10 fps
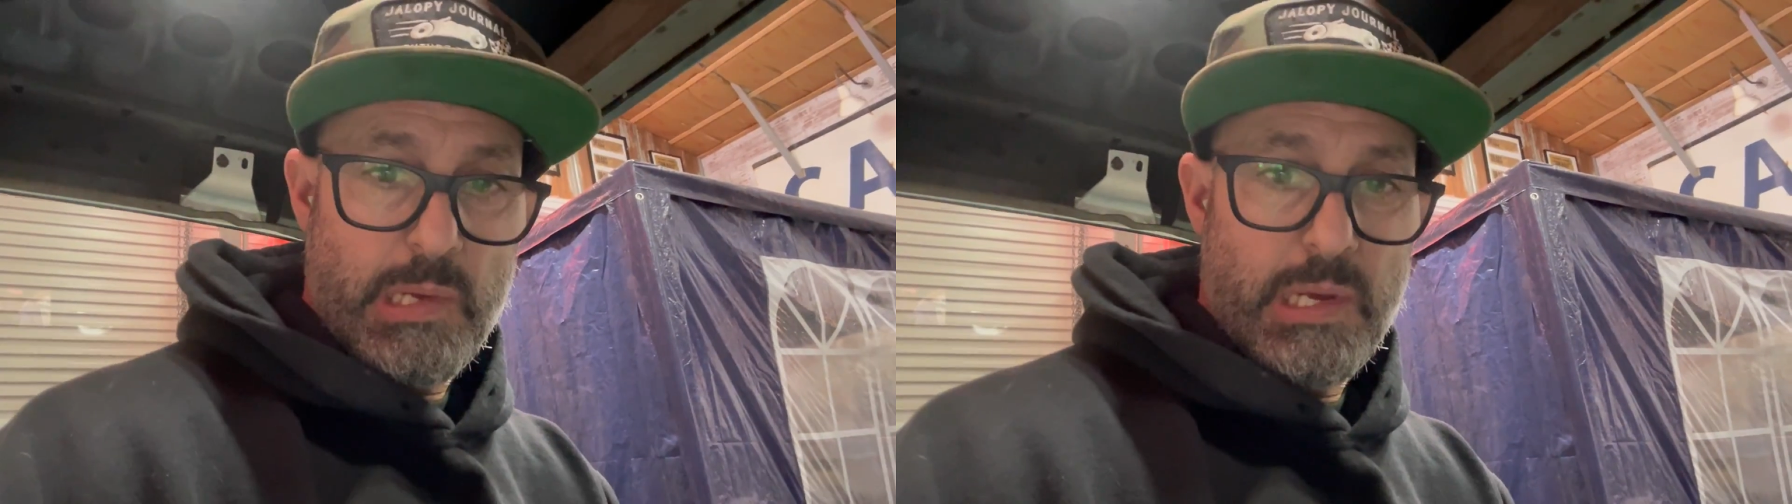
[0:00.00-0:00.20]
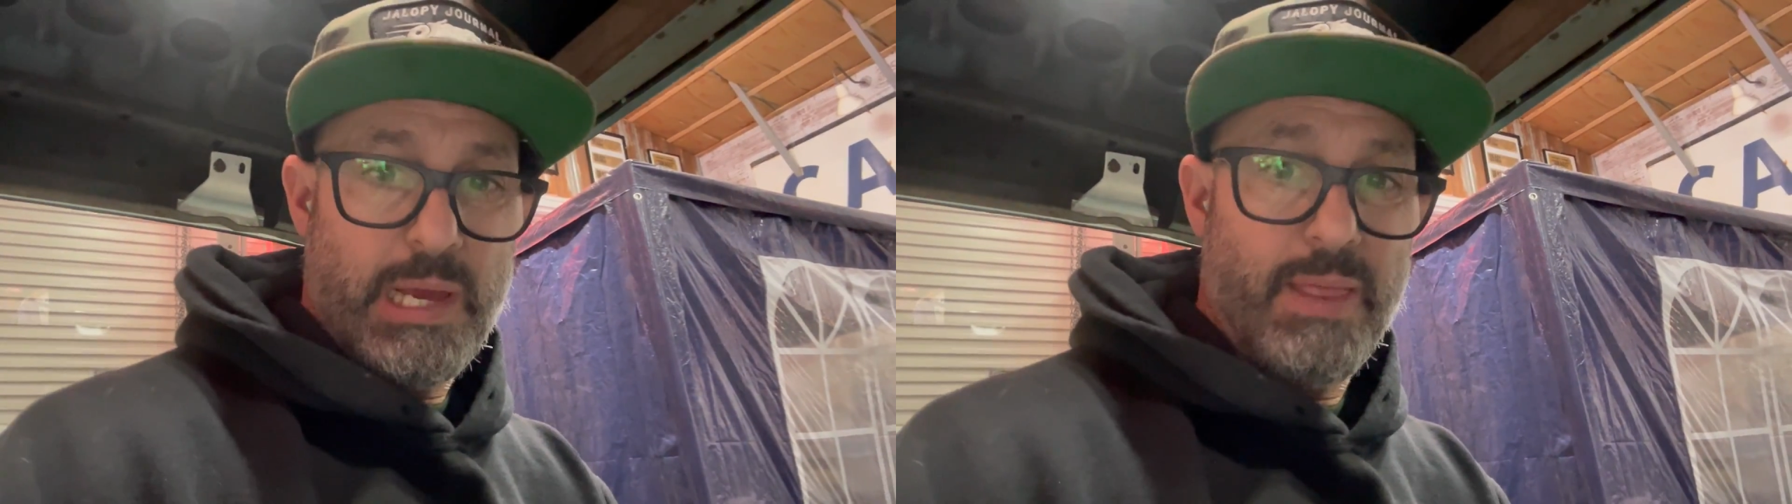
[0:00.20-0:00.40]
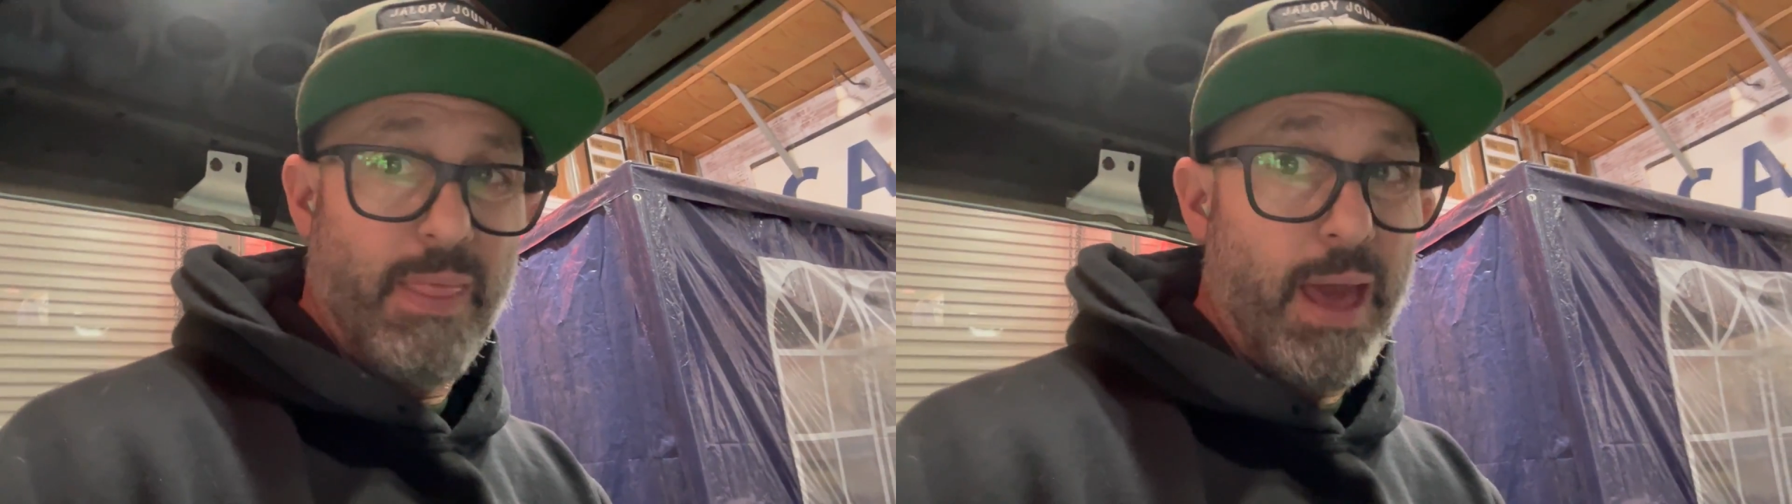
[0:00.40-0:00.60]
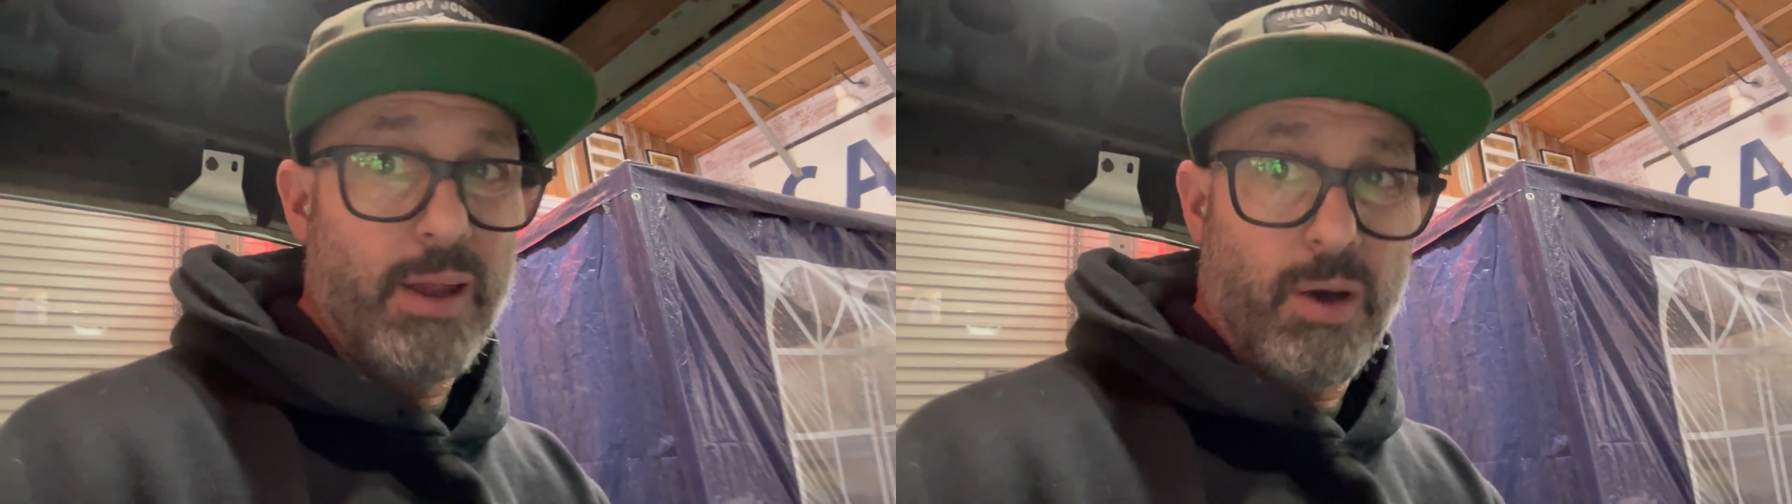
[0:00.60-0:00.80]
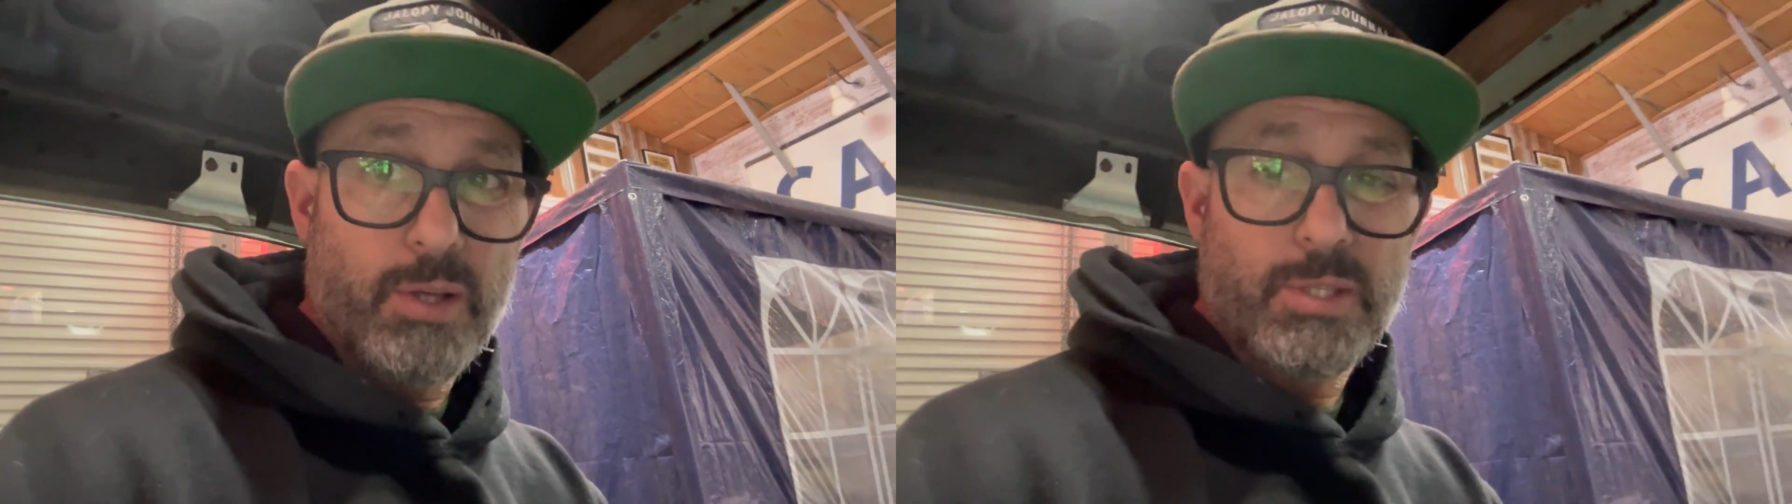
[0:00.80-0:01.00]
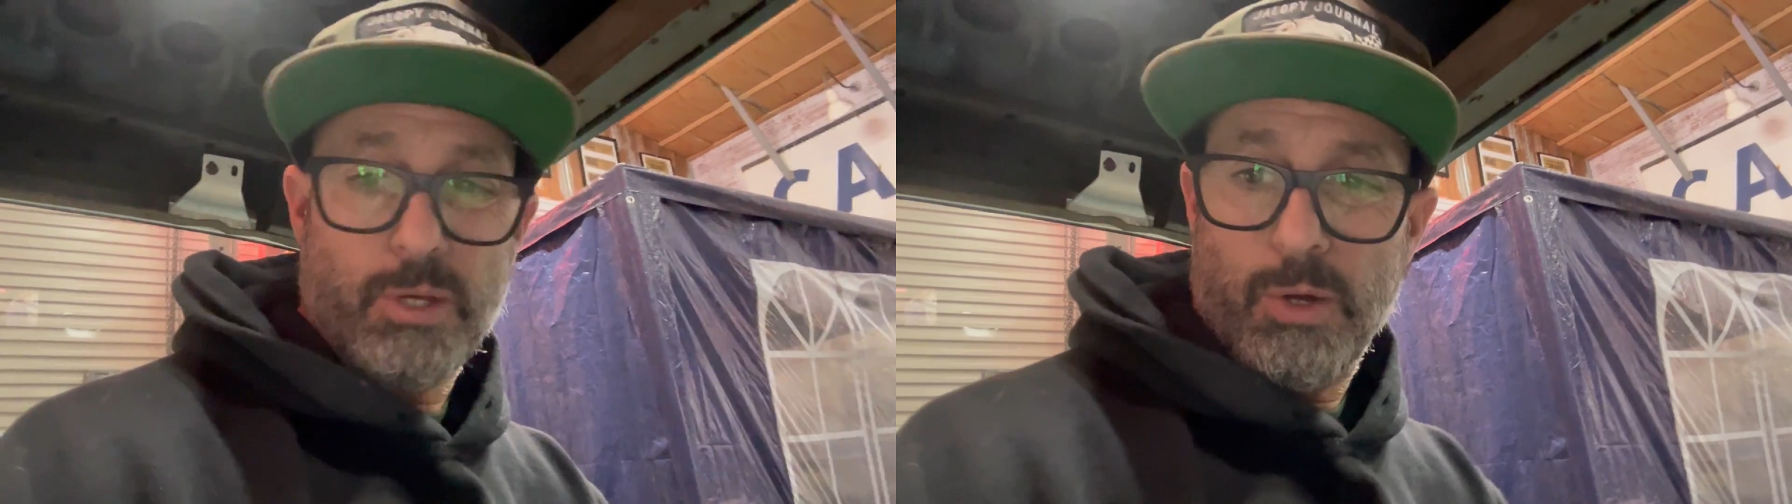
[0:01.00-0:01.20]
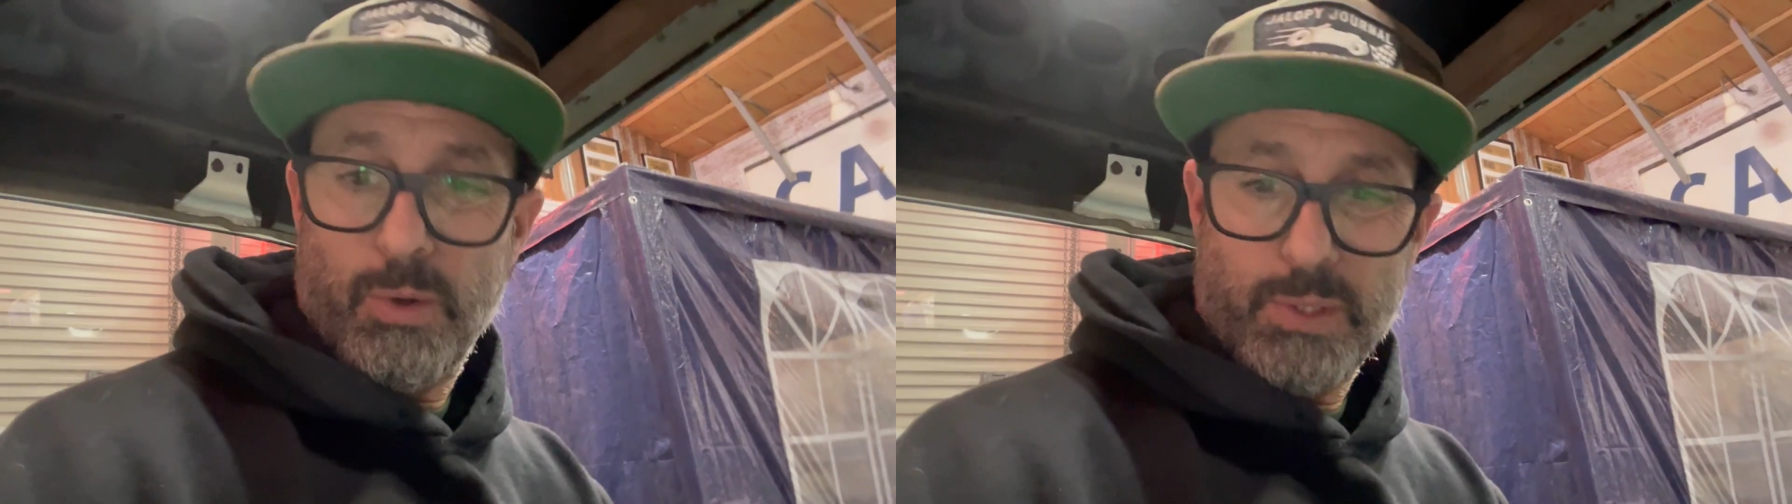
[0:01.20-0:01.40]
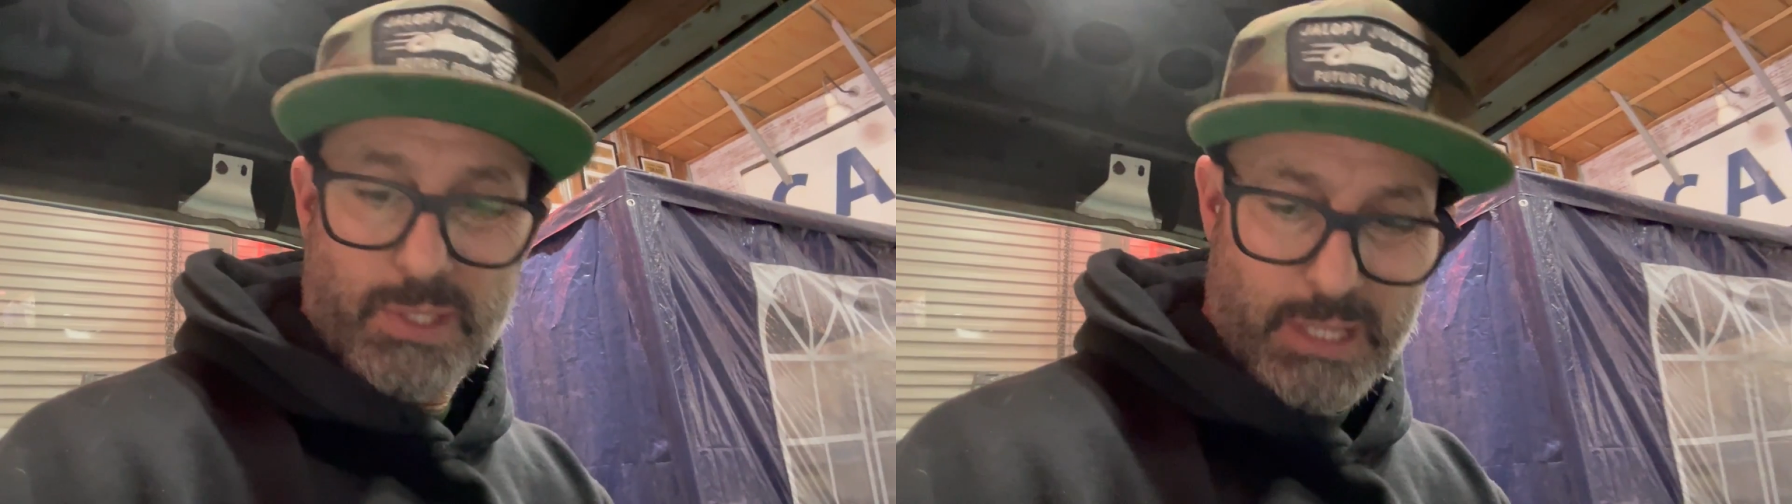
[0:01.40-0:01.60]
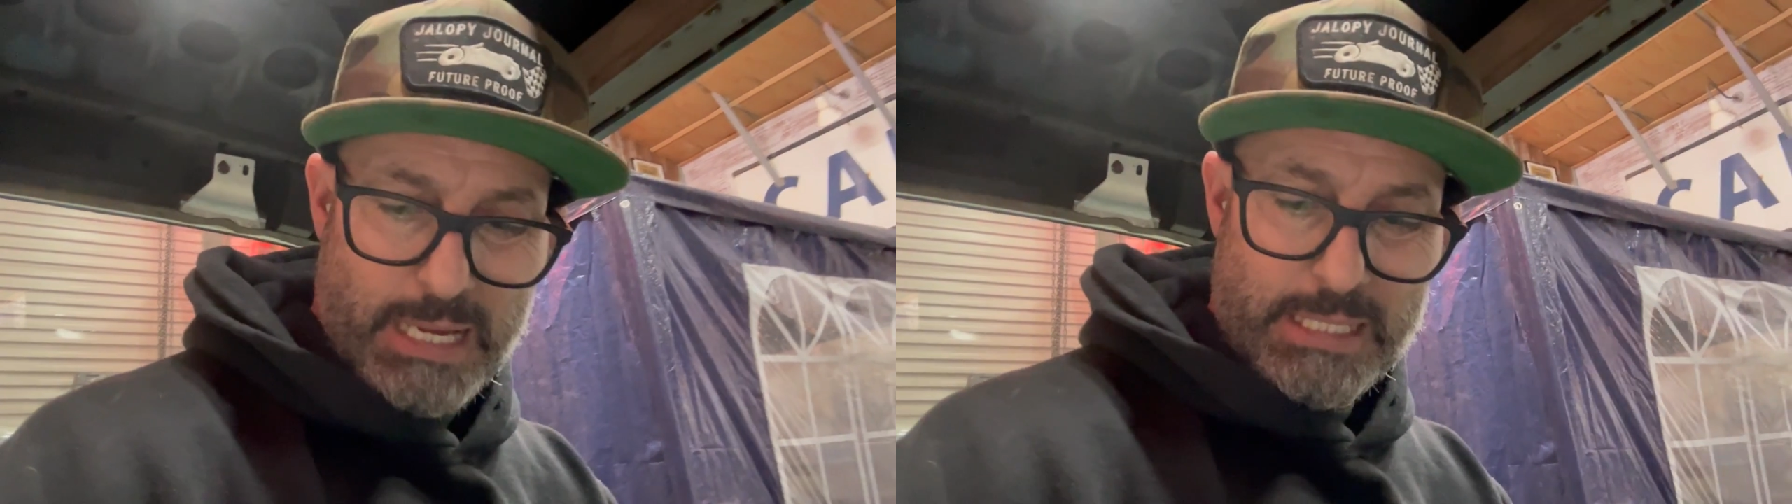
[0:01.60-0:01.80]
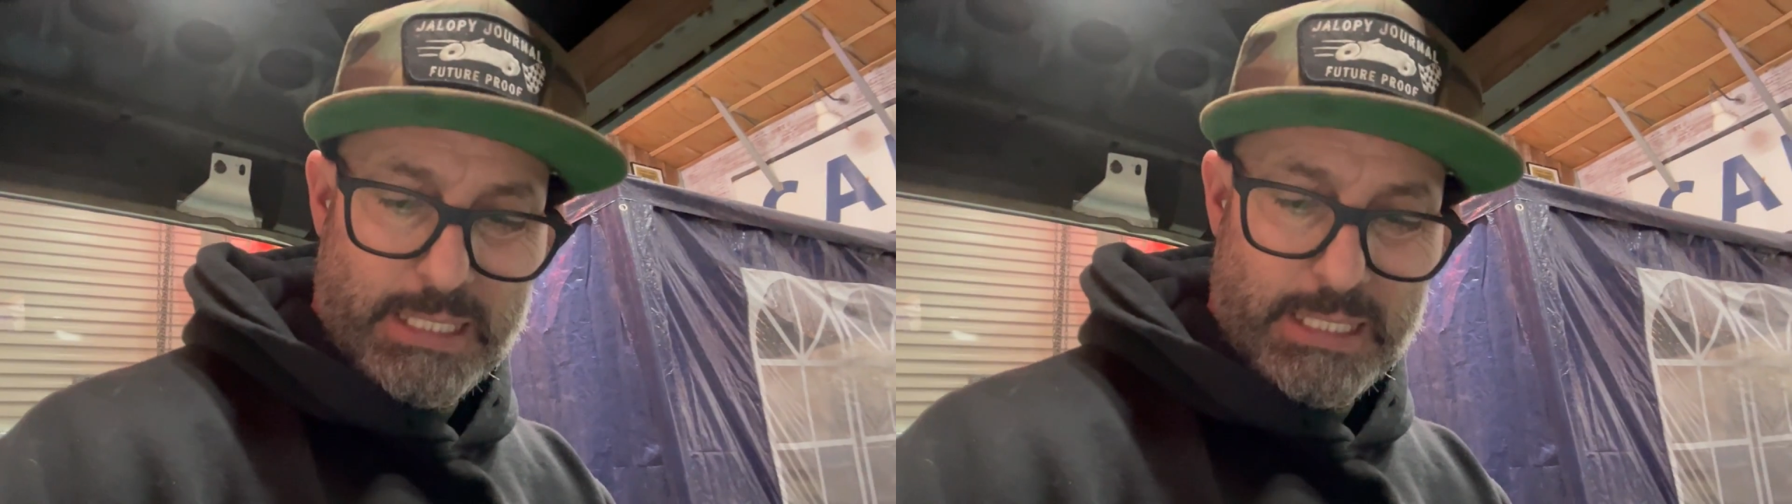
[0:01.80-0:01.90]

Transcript: and that also is kind